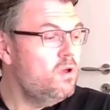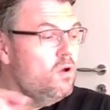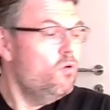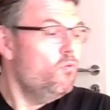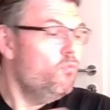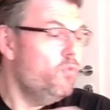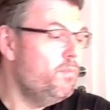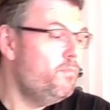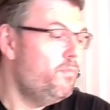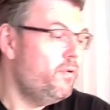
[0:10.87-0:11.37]

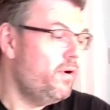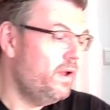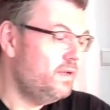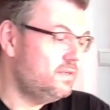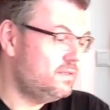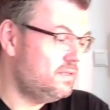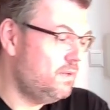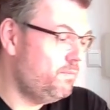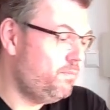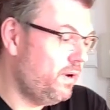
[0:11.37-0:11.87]
We pressed
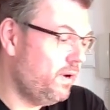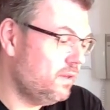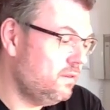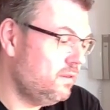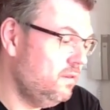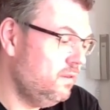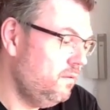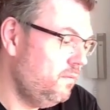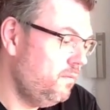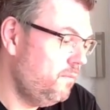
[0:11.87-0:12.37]
the
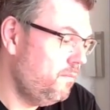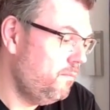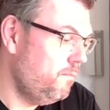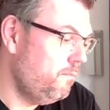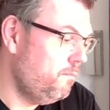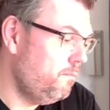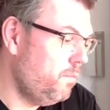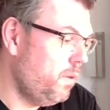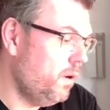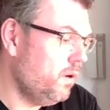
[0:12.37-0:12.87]
button
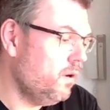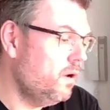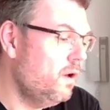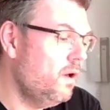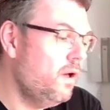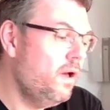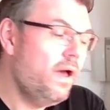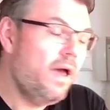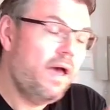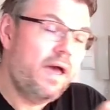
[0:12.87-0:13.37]
pok,
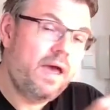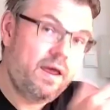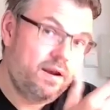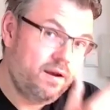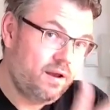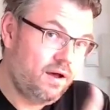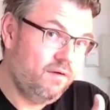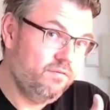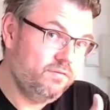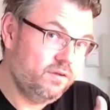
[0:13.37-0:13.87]
and
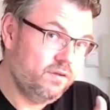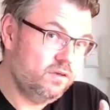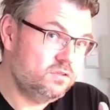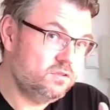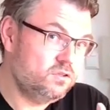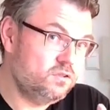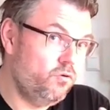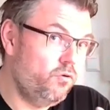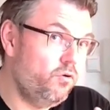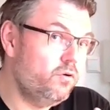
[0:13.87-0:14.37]
after a
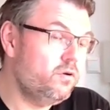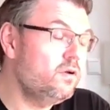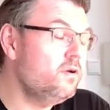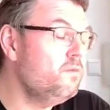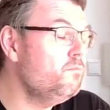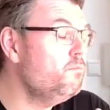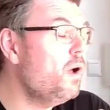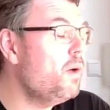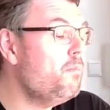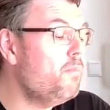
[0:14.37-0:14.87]

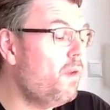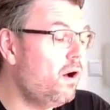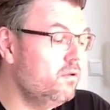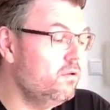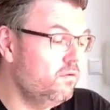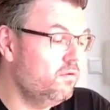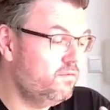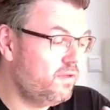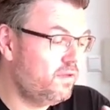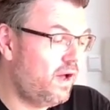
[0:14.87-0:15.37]
certain amount
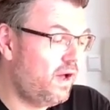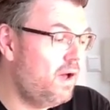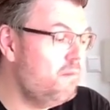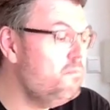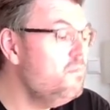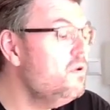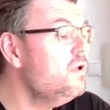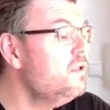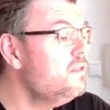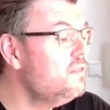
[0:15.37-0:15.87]
of time
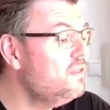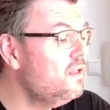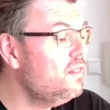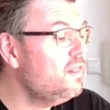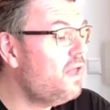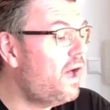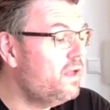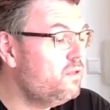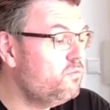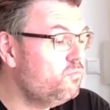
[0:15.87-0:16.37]
the
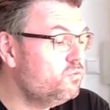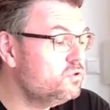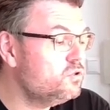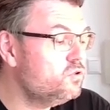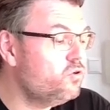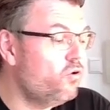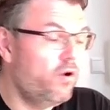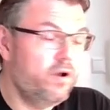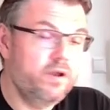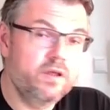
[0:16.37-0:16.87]
light was
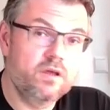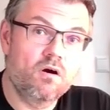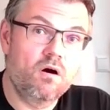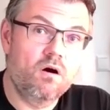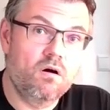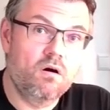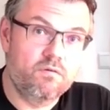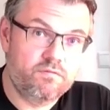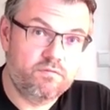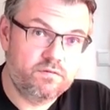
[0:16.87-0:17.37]
turning
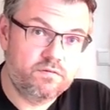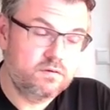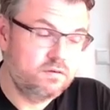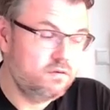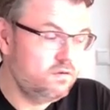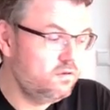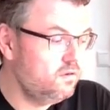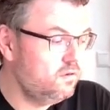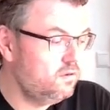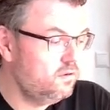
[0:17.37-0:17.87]
off.
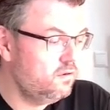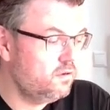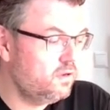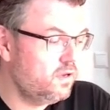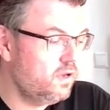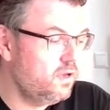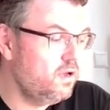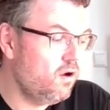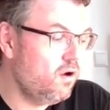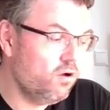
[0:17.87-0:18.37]

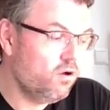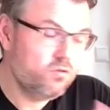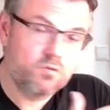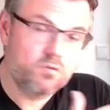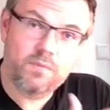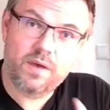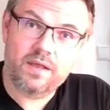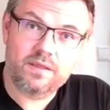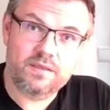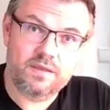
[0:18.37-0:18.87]
Okay,
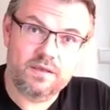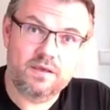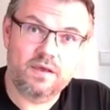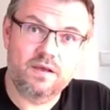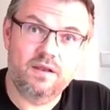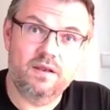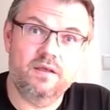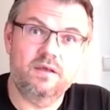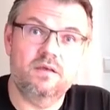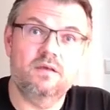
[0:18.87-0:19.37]

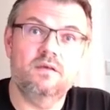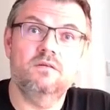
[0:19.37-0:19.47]
automatically.